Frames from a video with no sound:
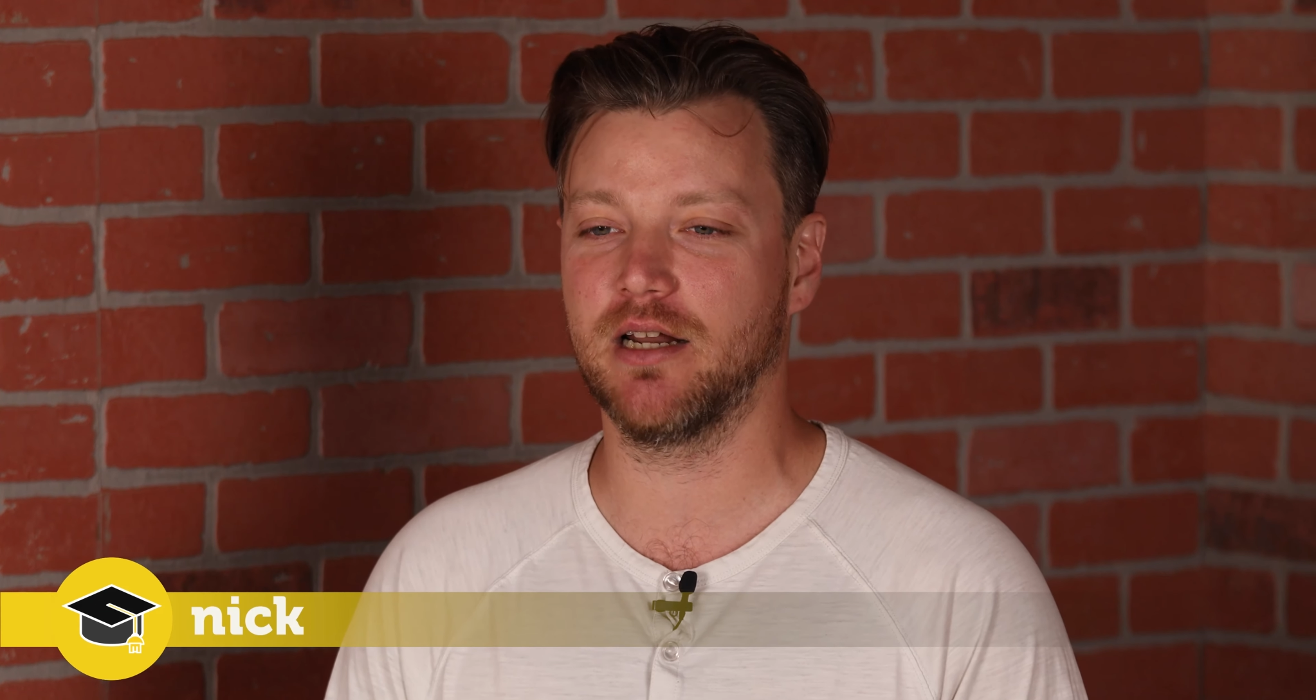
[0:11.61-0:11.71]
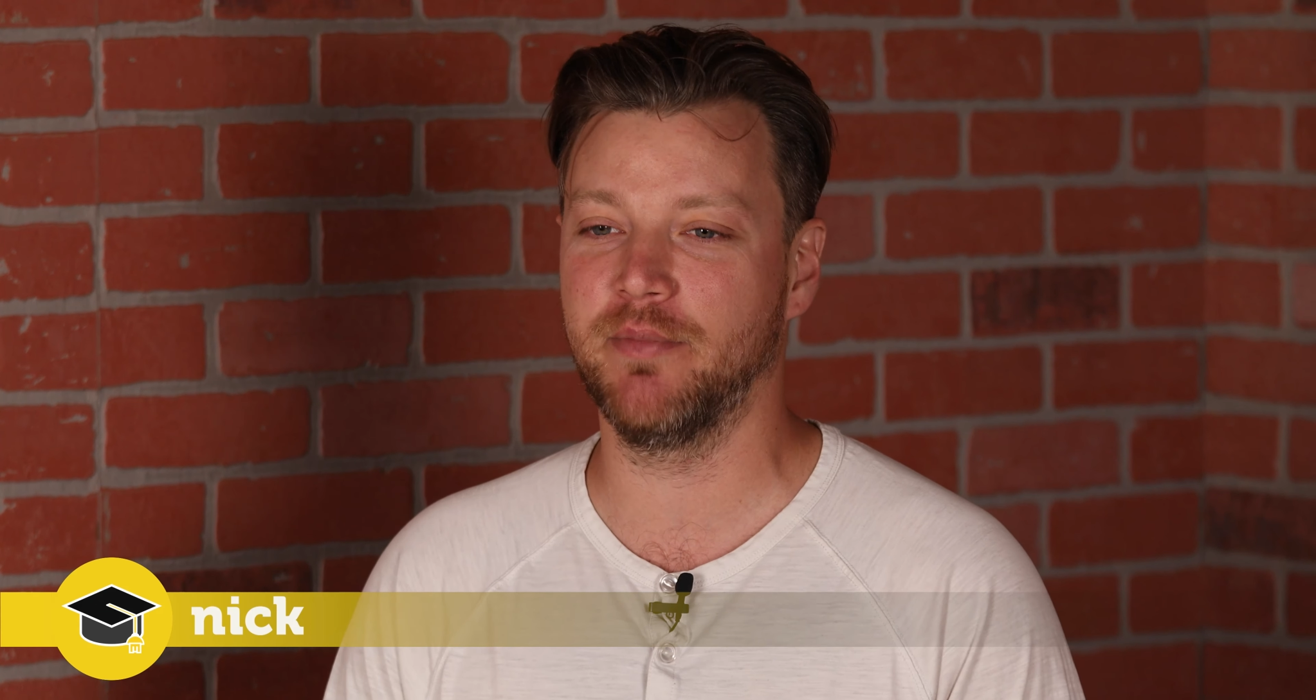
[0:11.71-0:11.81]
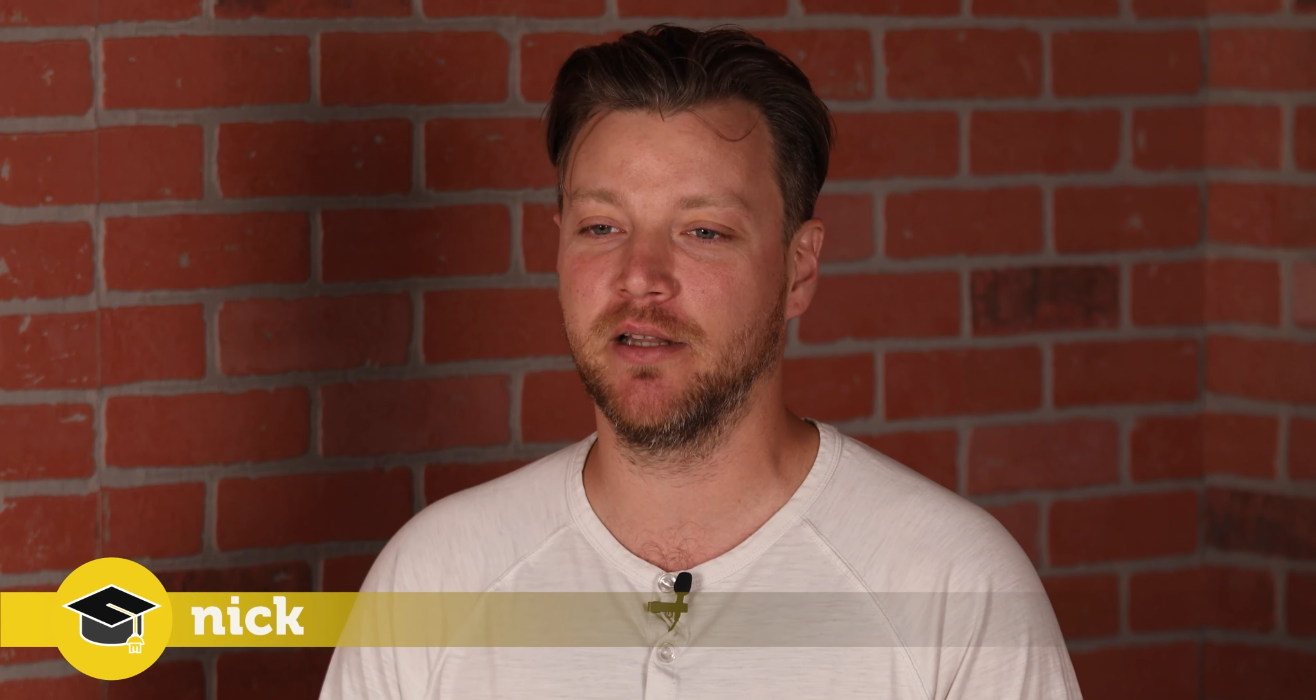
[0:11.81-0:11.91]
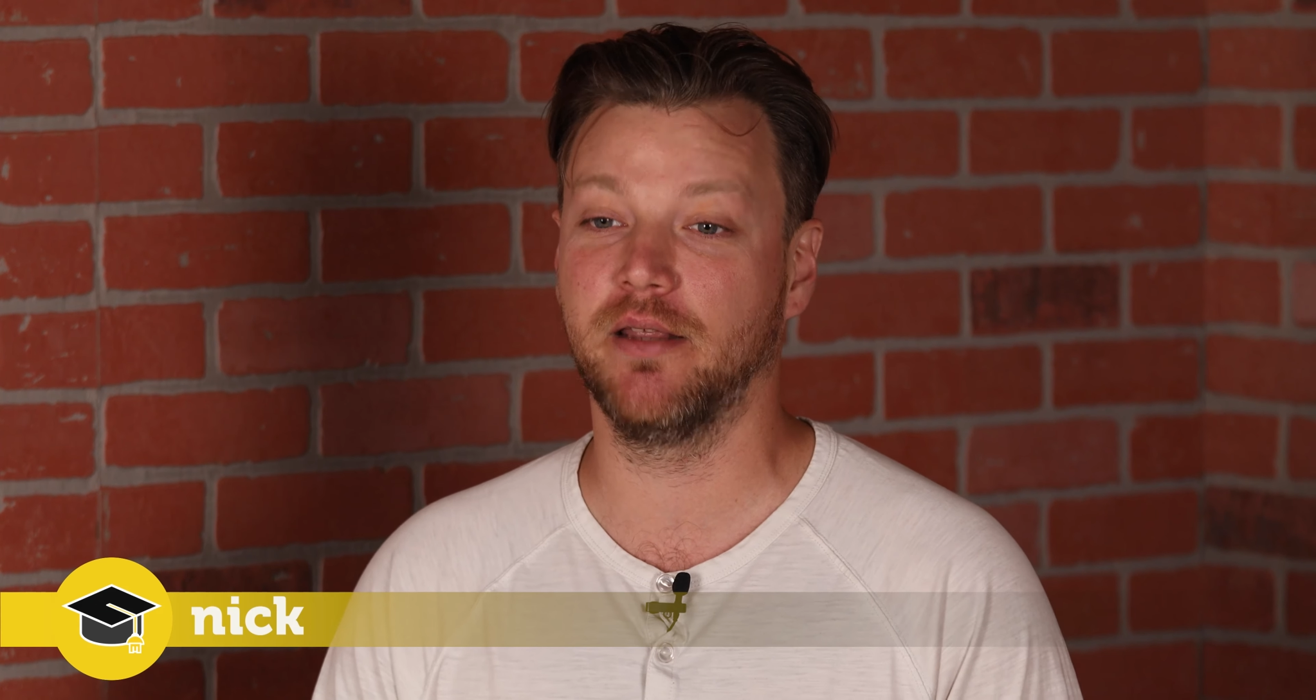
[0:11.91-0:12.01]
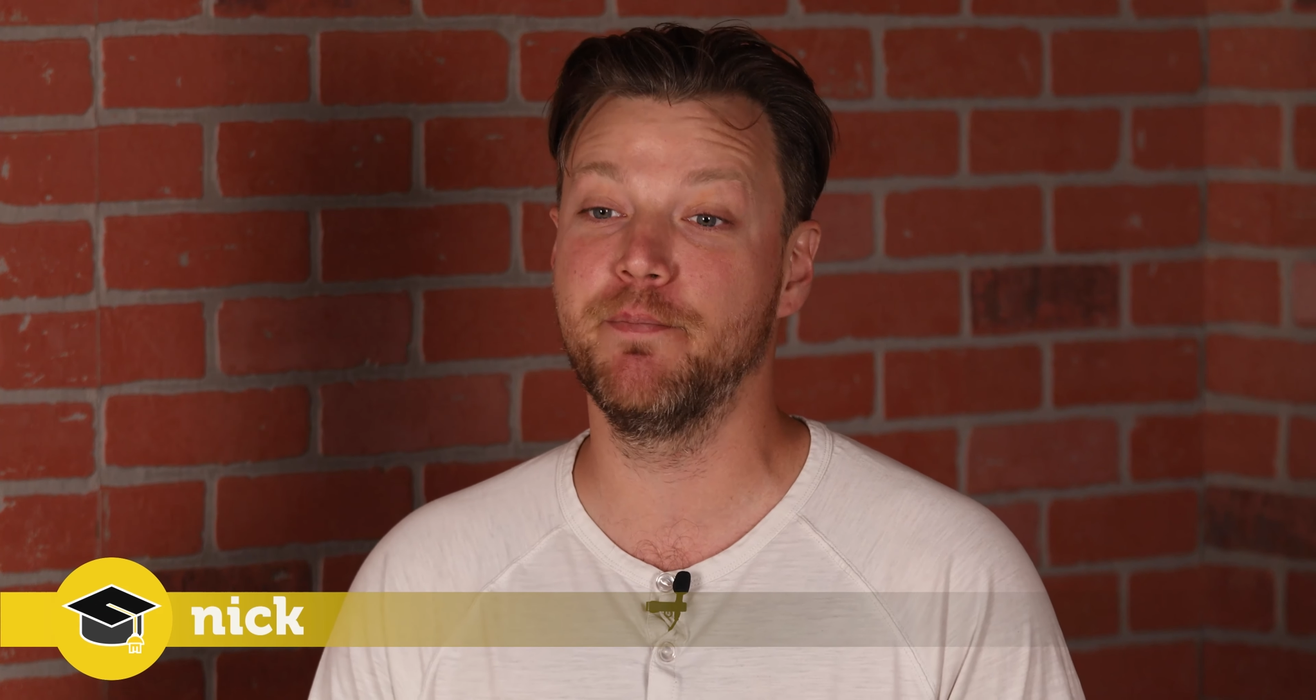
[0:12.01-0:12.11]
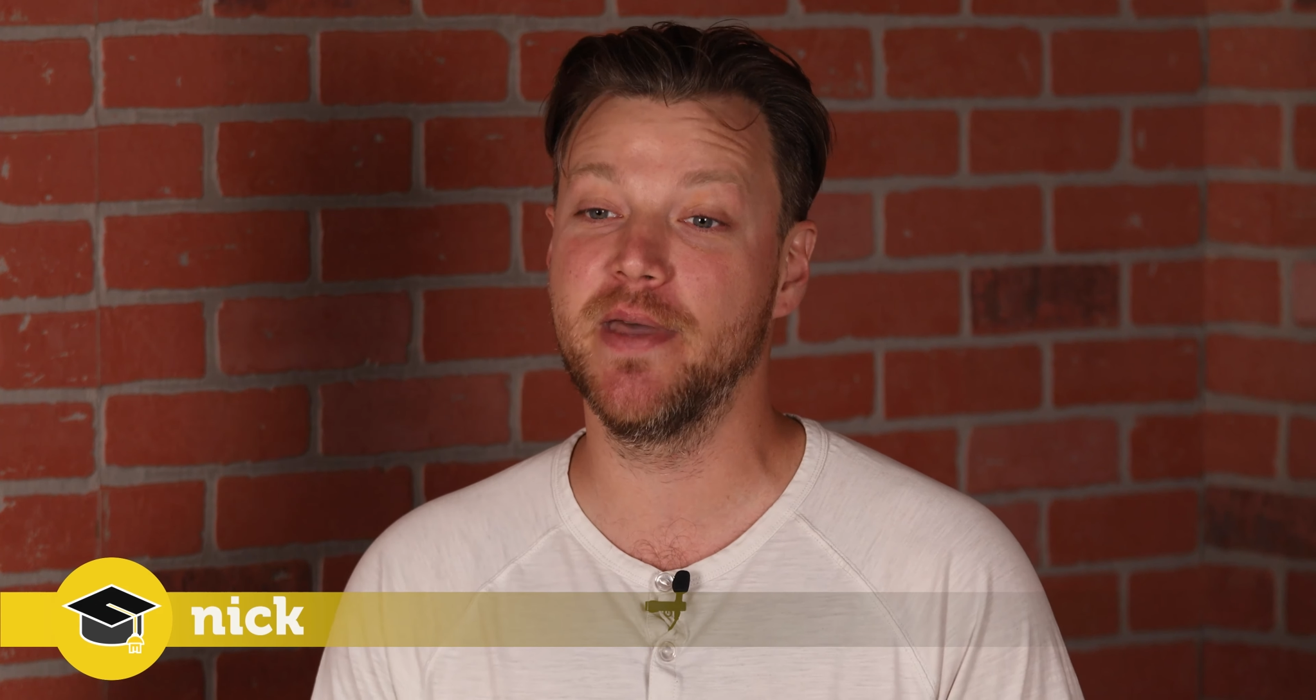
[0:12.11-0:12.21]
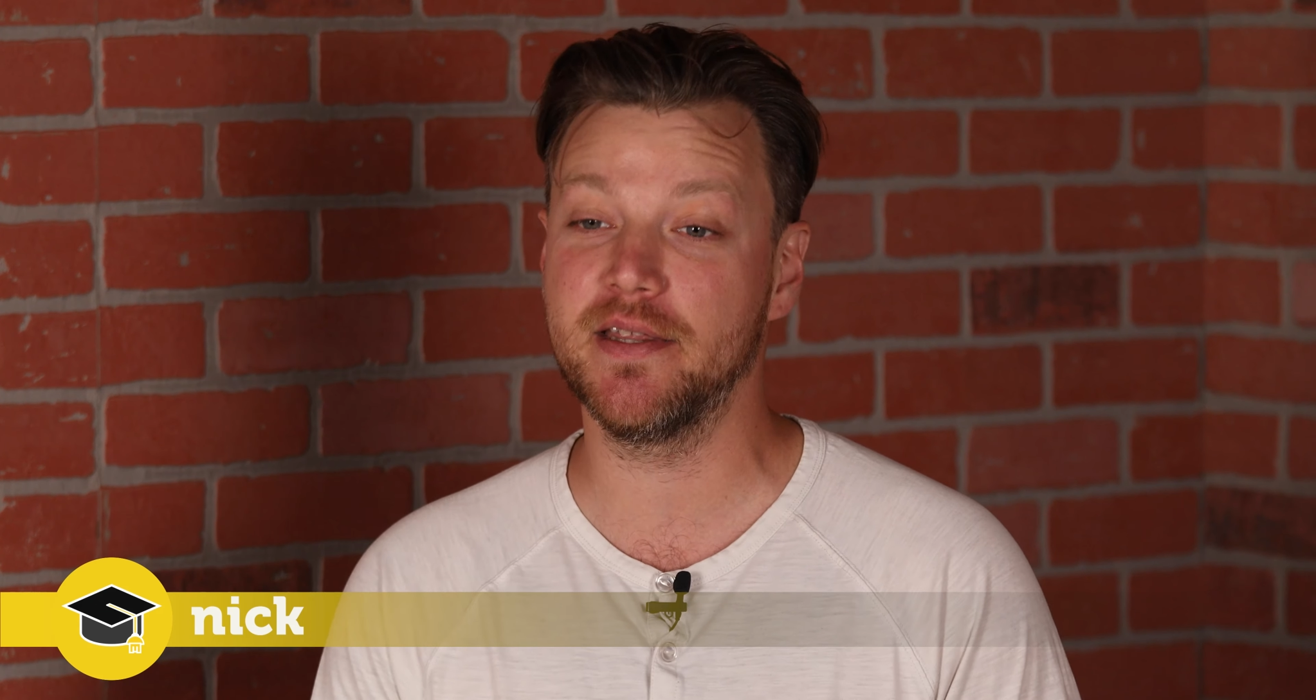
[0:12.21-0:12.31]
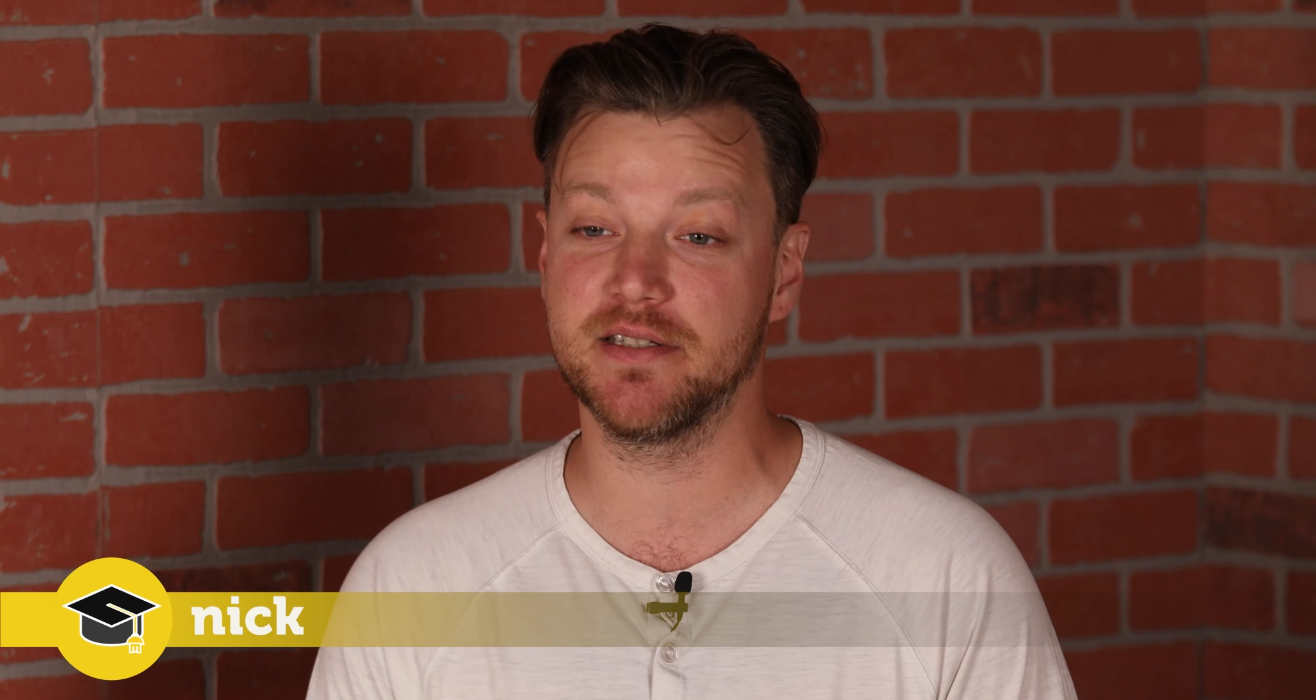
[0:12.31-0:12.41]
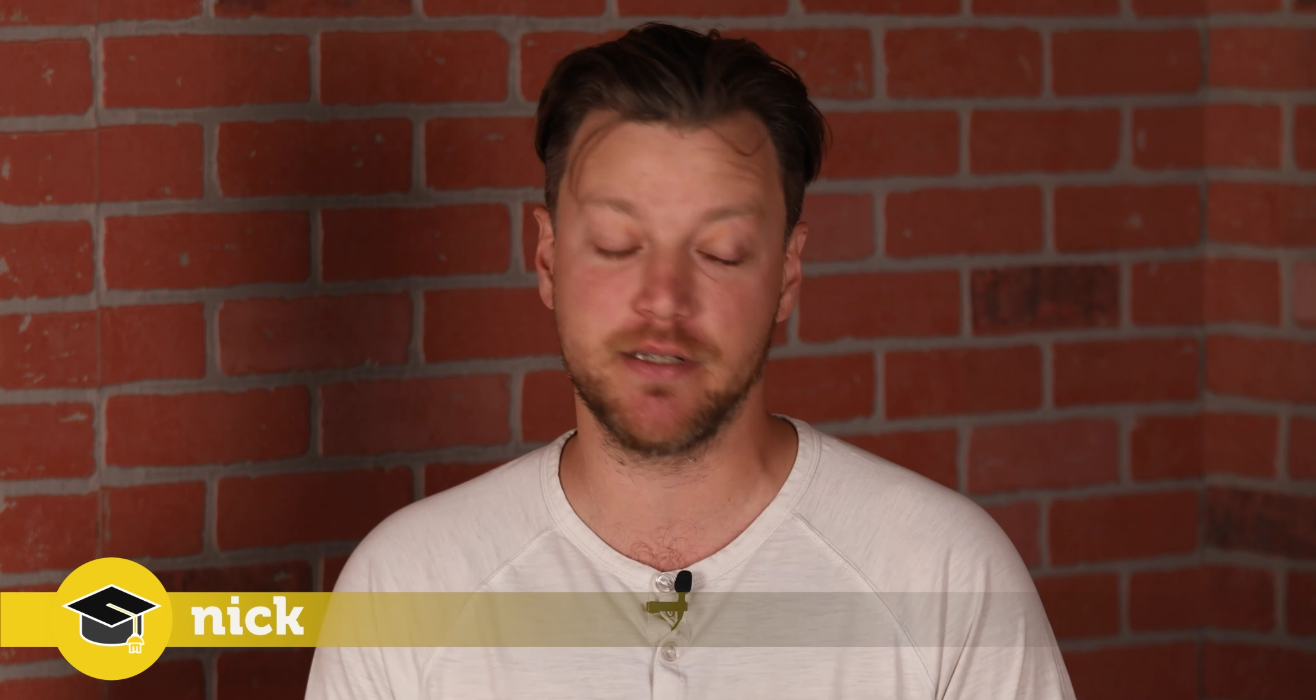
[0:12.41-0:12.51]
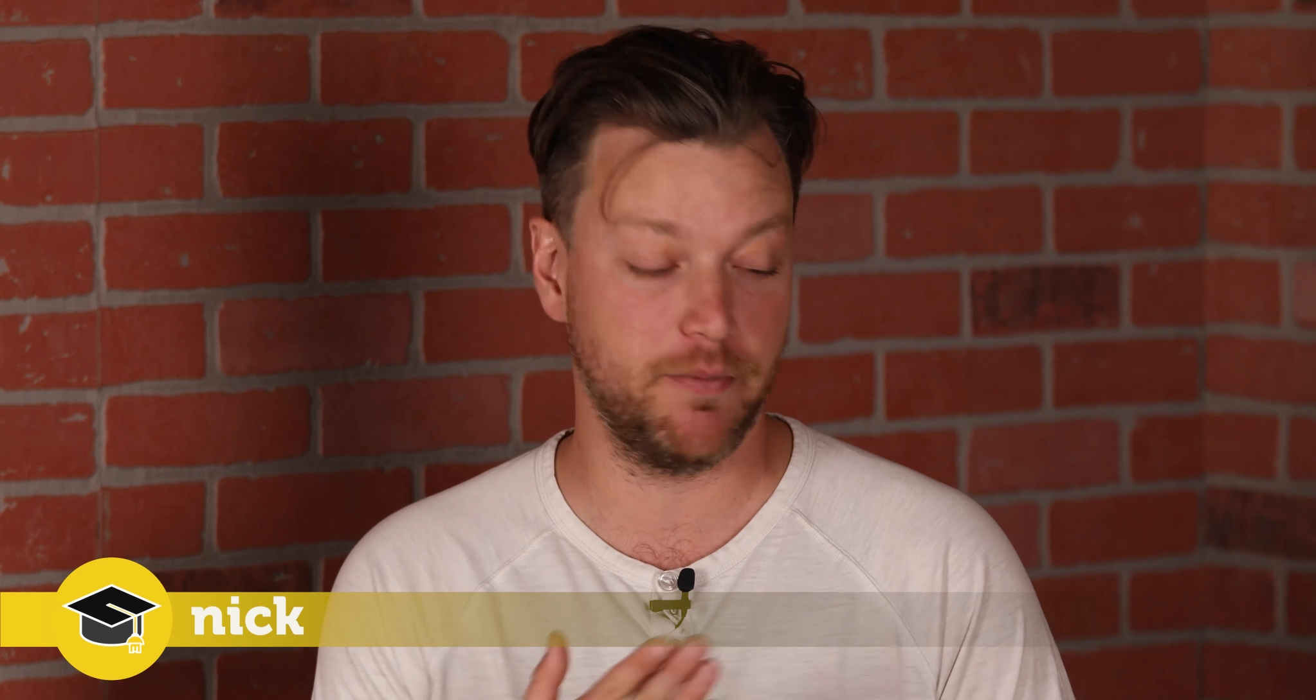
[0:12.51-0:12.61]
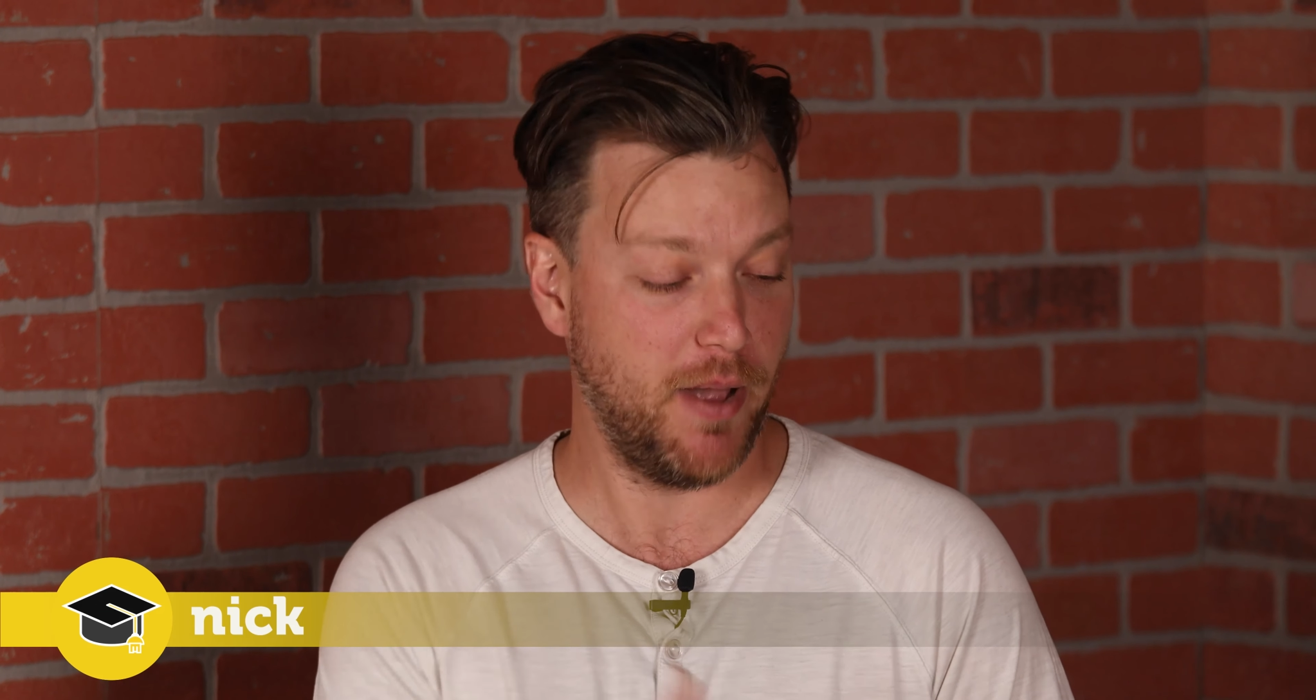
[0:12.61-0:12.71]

talking about the myths